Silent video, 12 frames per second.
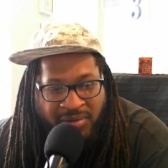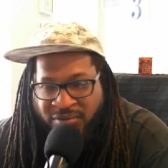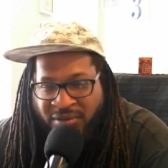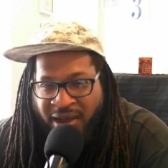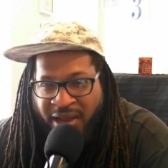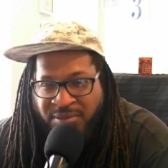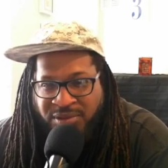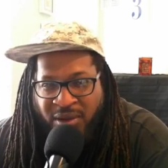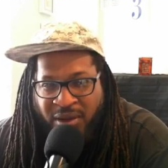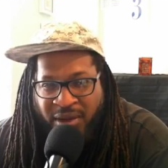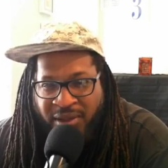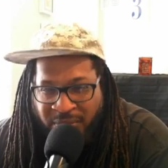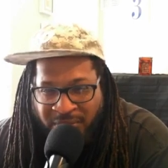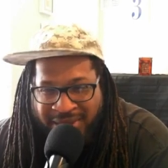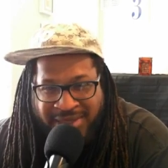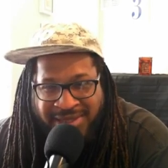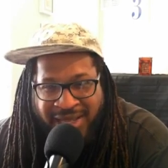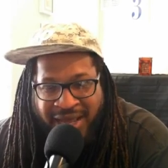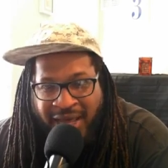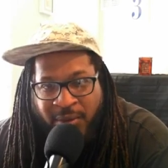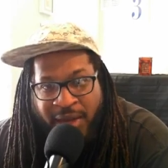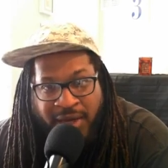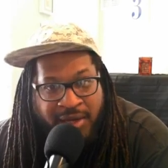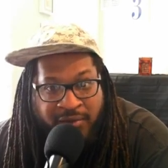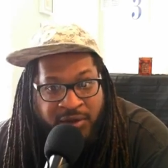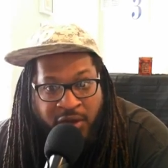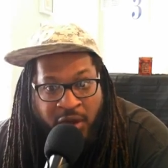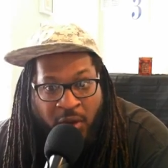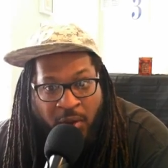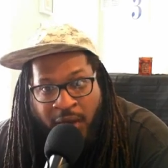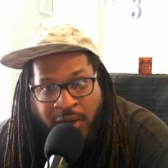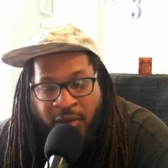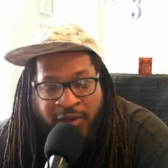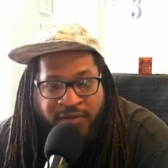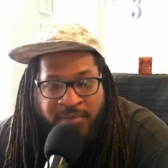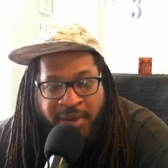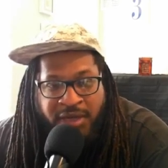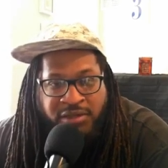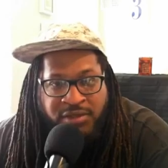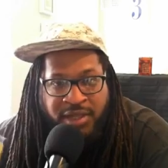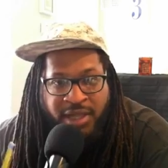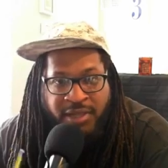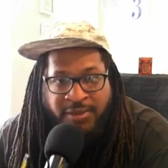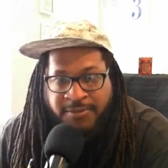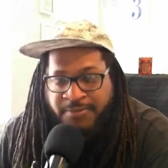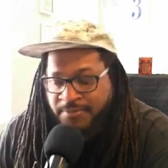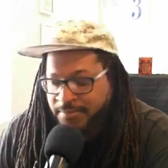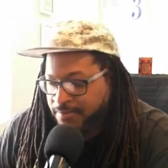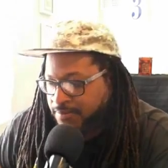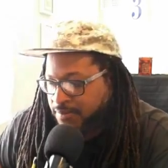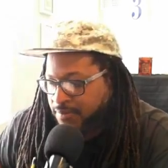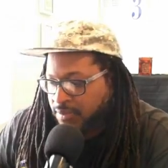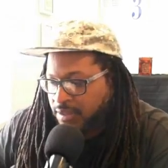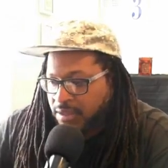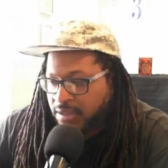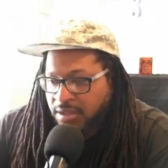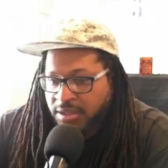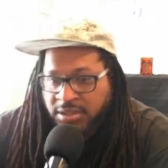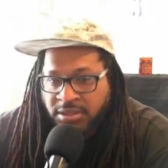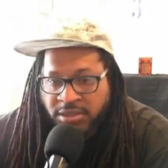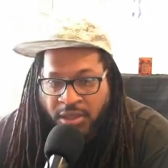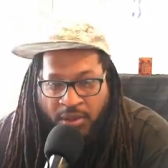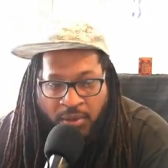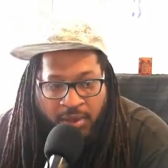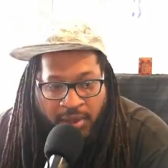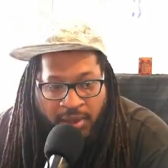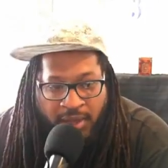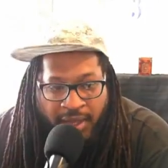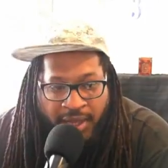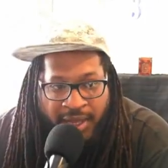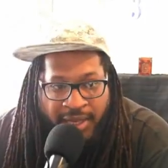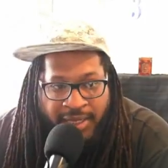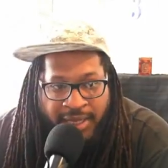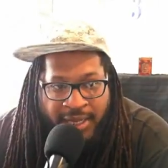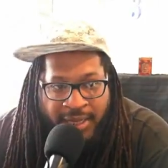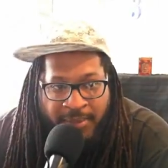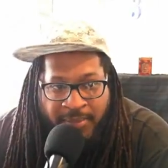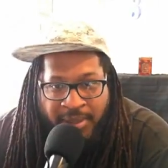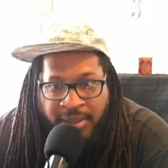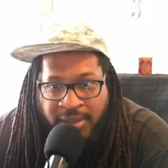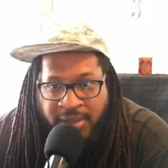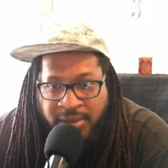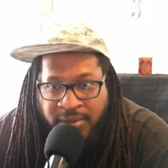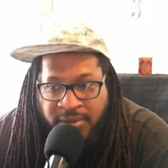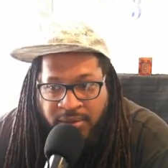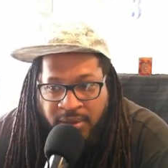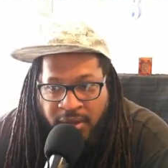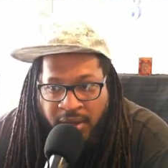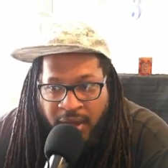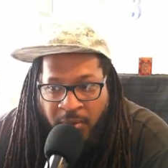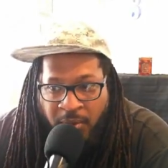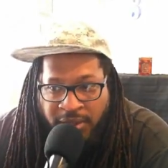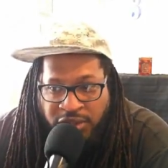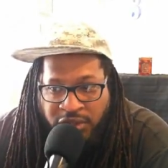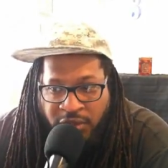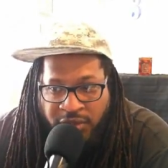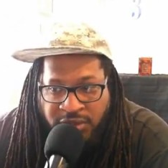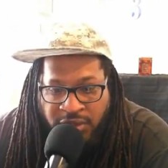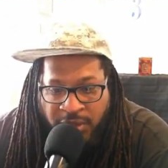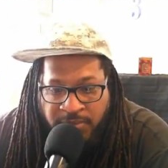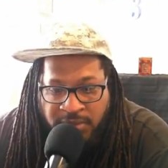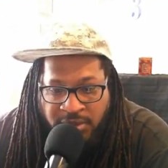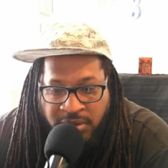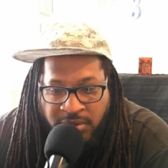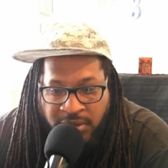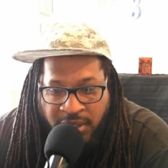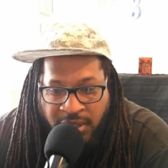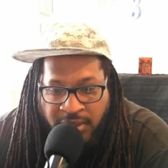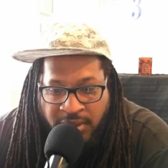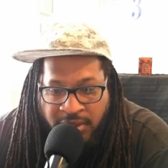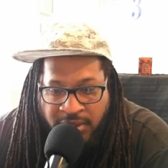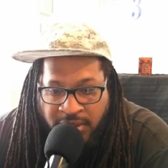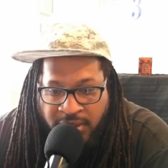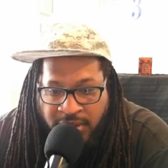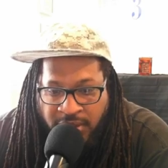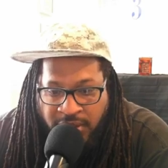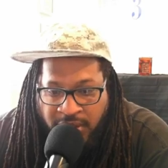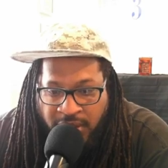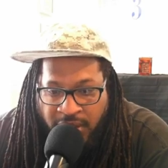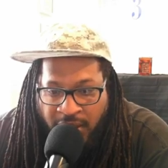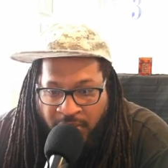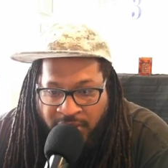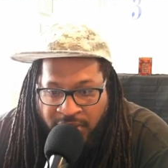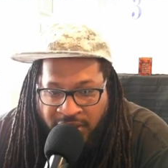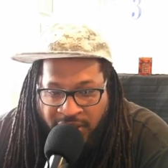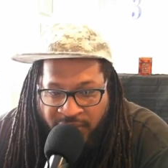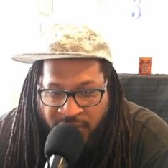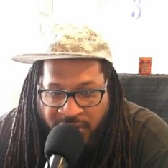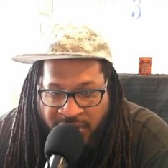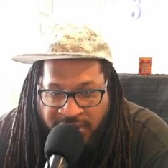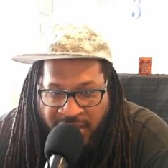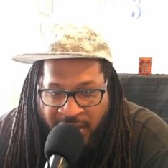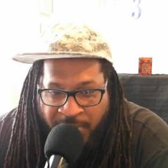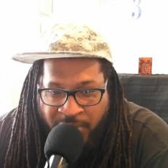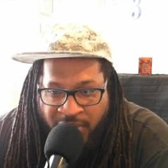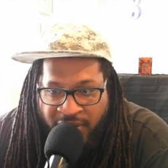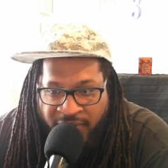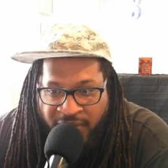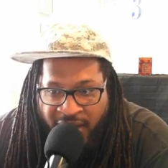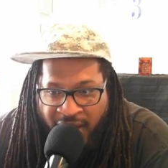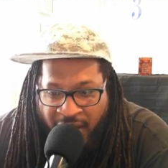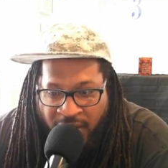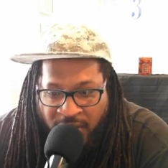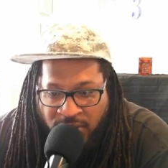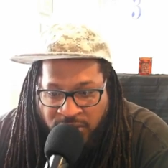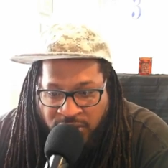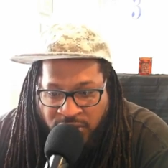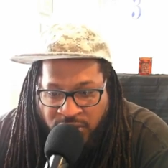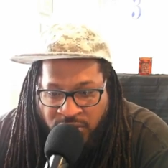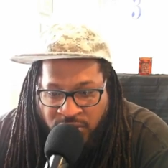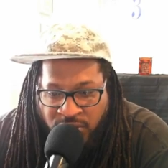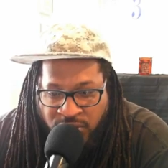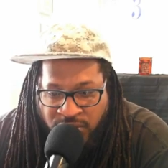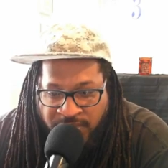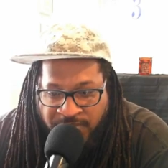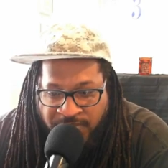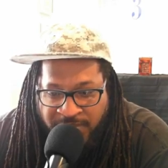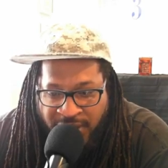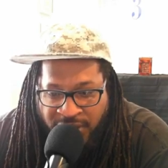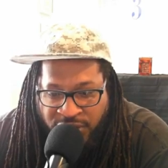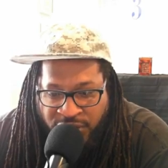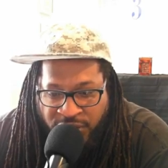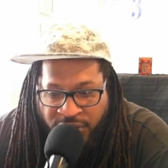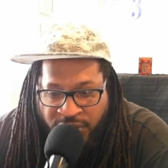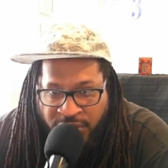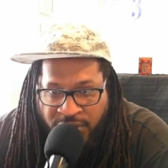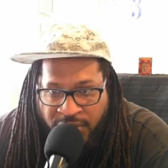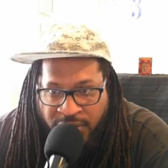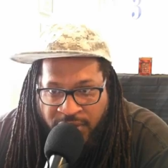rhymes are? Like, what is that? How do I even know? How do I even measure that? So I want to show you something, okay? I want to give you an example of how to measure